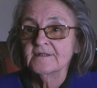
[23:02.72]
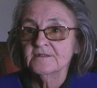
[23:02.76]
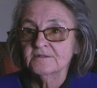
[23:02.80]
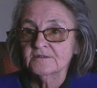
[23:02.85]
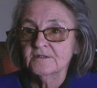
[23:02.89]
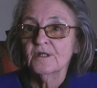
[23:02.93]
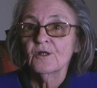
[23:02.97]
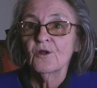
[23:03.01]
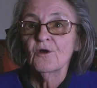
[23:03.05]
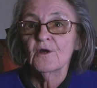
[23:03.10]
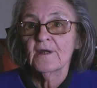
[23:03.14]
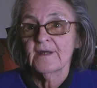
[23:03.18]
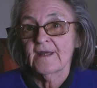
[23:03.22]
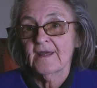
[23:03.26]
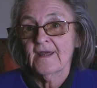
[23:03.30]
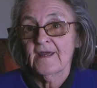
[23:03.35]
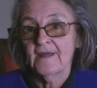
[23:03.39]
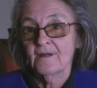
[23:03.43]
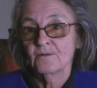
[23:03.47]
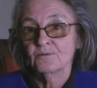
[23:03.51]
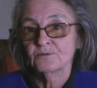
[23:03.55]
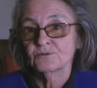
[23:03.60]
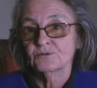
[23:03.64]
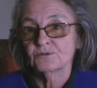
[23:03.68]
it's a
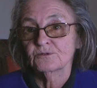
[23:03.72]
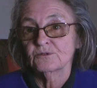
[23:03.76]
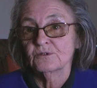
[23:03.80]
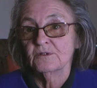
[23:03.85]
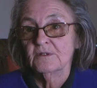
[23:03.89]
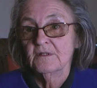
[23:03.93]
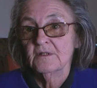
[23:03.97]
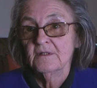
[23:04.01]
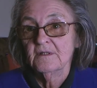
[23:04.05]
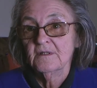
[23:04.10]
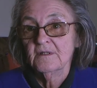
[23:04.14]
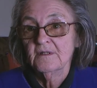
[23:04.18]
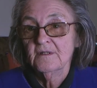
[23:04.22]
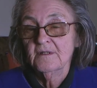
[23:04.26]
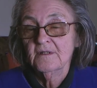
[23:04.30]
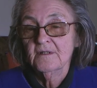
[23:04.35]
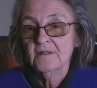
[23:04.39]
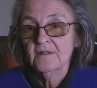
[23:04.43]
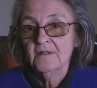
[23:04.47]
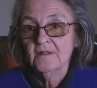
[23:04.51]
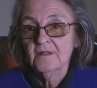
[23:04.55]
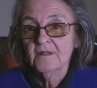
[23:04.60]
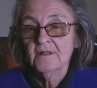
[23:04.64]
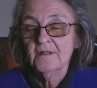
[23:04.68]
lighthouse.
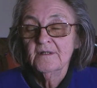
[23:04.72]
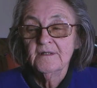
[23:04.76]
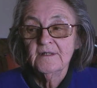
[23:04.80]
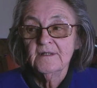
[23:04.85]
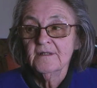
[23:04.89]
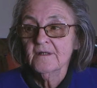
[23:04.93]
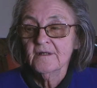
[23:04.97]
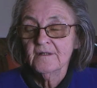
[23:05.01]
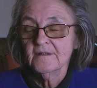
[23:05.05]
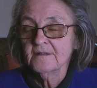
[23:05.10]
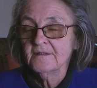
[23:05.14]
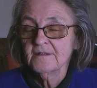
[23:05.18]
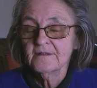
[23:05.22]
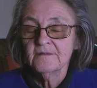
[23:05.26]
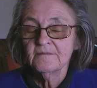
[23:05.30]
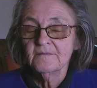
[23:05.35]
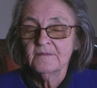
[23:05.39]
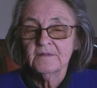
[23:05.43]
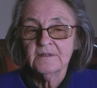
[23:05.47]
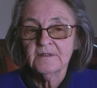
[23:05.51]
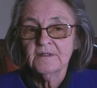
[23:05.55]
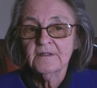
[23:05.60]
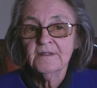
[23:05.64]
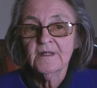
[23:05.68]
And
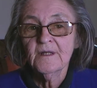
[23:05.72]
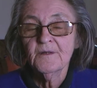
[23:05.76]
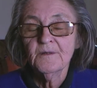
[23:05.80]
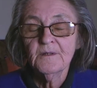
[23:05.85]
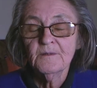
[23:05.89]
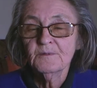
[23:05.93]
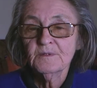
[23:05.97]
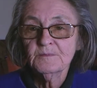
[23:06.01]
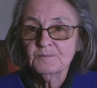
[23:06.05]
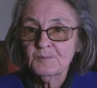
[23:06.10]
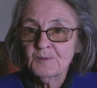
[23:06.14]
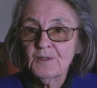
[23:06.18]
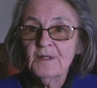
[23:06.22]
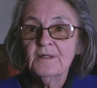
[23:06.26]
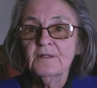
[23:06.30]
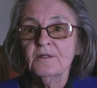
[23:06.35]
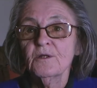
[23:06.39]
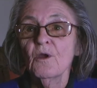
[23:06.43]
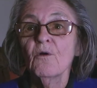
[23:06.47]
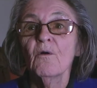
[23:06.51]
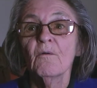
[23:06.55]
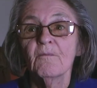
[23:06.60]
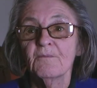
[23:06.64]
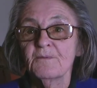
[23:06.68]
you know, it was
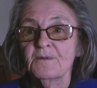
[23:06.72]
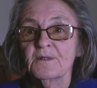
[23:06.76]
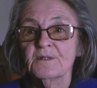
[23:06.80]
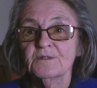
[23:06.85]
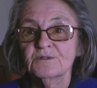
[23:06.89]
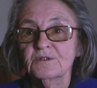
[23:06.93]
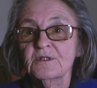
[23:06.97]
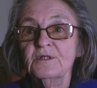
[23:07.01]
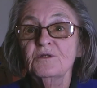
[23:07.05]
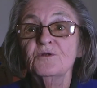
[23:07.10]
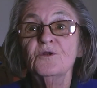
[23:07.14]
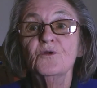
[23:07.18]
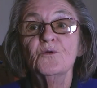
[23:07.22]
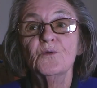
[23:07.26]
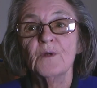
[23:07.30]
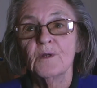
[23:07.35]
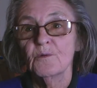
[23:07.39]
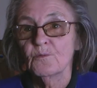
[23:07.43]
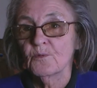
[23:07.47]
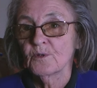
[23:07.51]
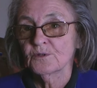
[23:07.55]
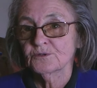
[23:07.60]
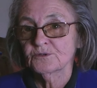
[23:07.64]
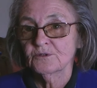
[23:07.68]
pretty obvious. He knew
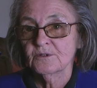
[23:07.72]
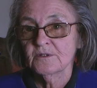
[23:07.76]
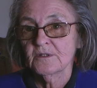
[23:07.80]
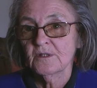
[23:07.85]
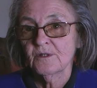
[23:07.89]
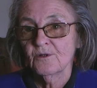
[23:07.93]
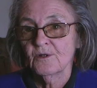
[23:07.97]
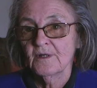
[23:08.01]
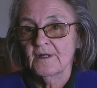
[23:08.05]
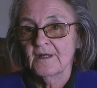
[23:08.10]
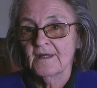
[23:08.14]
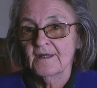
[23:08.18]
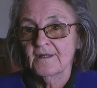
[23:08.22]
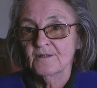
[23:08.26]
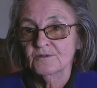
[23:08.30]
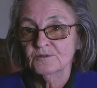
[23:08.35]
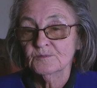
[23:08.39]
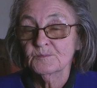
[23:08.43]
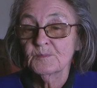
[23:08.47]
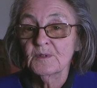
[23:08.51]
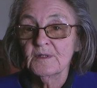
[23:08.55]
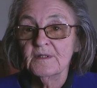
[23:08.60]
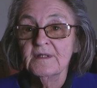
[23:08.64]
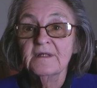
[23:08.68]
it wasn't the lighthouse,
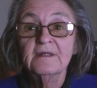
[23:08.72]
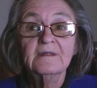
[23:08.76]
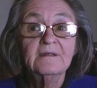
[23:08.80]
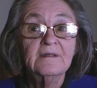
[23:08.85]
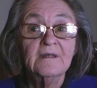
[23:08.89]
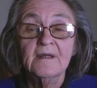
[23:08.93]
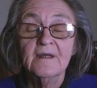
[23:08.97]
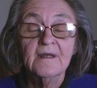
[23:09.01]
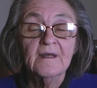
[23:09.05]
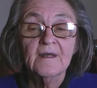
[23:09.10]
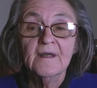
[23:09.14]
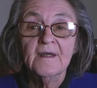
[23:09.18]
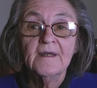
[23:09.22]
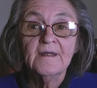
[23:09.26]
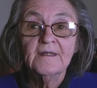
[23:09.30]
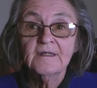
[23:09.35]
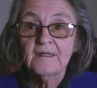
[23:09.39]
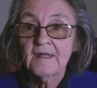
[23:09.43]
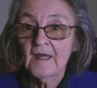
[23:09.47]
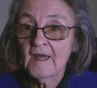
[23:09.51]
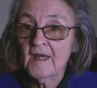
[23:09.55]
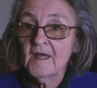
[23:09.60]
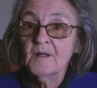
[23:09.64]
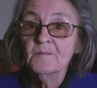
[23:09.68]
but he
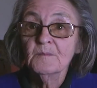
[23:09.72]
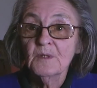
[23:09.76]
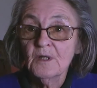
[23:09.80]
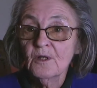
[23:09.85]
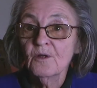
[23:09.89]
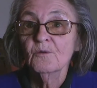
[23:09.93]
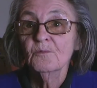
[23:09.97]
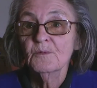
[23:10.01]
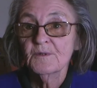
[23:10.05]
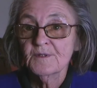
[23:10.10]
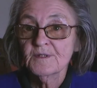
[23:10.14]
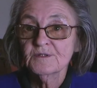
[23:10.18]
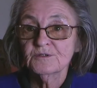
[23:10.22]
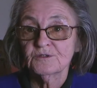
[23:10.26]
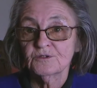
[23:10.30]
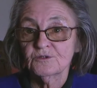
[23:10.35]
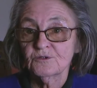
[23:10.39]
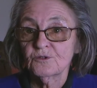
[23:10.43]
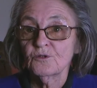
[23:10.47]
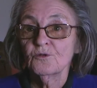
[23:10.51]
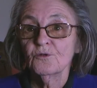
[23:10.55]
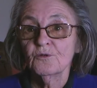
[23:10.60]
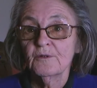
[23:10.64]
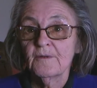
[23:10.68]
came along with this
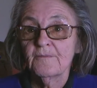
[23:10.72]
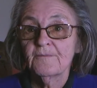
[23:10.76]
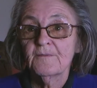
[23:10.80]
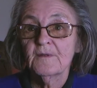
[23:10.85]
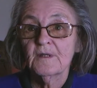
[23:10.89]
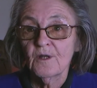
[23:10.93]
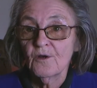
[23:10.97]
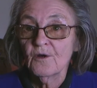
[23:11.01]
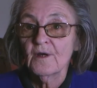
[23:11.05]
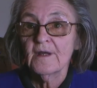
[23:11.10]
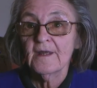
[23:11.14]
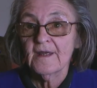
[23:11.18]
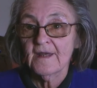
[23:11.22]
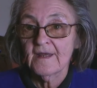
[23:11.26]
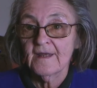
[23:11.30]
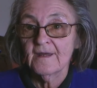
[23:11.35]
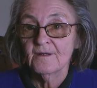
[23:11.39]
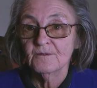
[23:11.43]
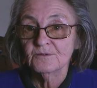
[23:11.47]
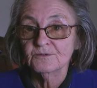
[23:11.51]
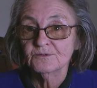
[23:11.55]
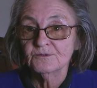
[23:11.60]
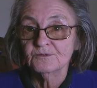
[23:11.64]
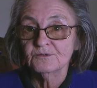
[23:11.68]
story of the
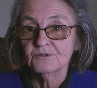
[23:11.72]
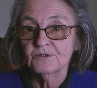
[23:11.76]
lighthouse,